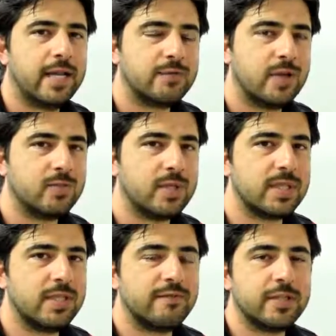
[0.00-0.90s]
now as far as what's
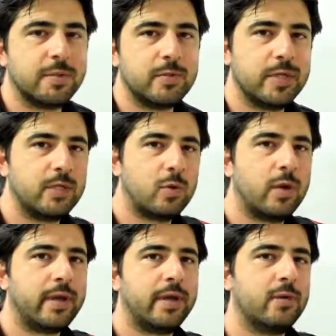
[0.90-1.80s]
the difference between
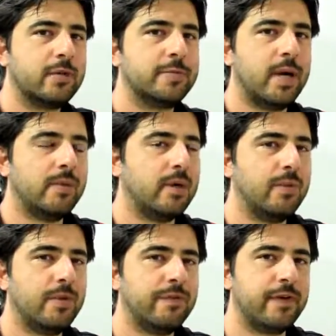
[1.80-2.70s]
torque and horsepower,
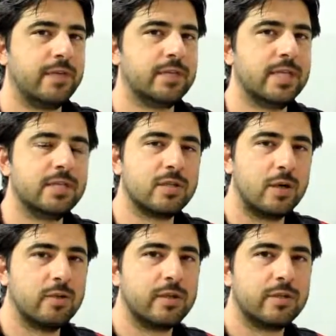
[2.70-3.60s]
well first let's
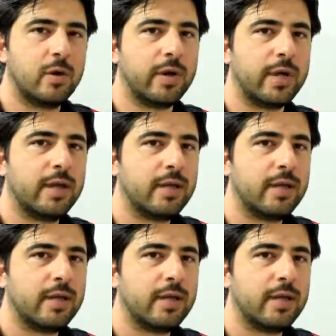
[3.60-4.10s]
start with torque.